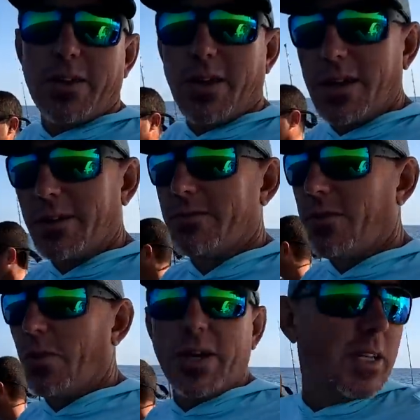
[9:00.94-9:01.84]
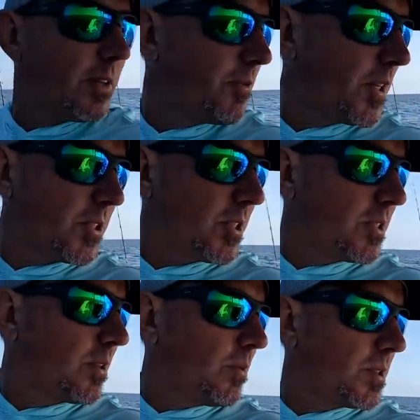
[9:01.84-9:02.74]
out in one forty and the fish
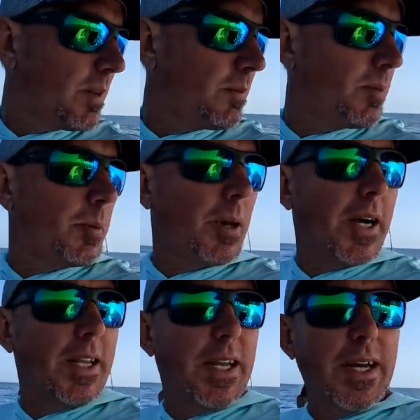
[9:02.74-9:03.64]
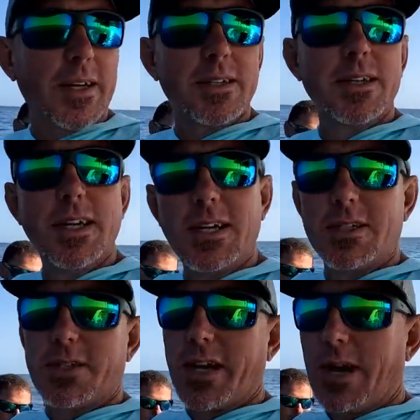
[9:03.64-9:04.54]
just don't seem to be biting here.
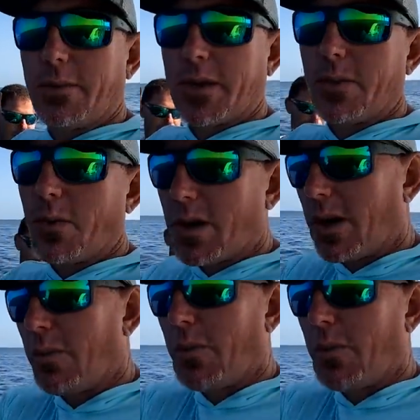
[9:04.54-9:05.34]
So now we're gonna work